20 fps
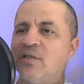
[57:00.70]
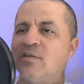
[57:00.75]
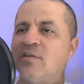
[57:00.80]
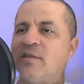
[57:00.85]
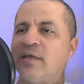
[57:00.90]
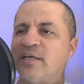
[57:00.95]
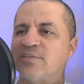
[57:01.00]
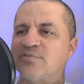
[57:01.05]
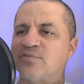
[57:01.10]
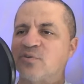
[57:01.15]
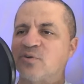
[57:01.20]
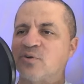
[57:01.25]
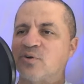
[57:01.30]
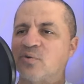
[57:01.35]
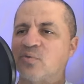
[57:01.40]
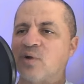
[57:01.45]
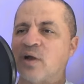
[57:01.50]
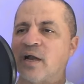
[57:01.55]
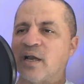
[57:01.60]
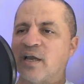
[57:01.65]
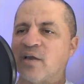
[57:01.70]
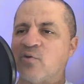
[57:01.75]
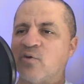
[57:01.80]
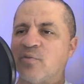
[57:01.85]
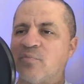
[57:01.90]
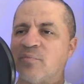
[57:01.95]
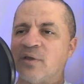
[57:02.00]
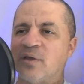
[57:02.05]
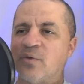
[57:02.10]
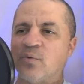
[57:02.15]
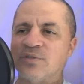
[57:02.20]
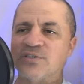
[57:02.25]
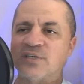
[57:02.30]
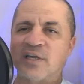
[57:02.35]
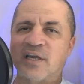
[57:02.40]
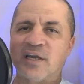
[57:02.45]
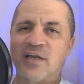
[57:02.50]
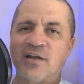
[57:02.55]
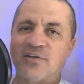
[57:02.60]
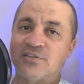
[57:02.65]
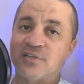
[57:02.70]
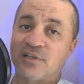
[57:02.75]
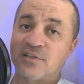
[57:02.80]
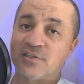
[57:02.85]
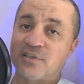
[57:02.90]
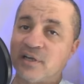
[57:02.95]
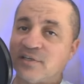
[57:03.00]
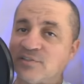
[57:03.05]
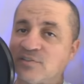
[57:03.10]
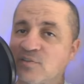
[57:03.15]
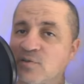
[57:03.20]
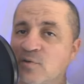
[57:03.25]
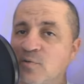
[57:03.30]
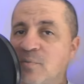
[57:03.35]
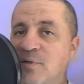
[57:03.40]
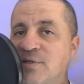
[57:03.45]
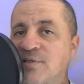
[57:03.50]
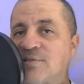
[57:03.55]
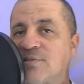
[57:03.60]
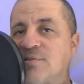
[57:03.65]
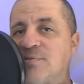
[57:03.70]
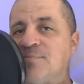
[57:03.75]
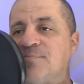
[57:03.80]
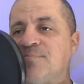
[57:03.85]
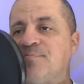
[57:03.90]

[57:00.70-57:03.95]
Thanks for rocking with me once again. I'll talk to you guys soon. Peace.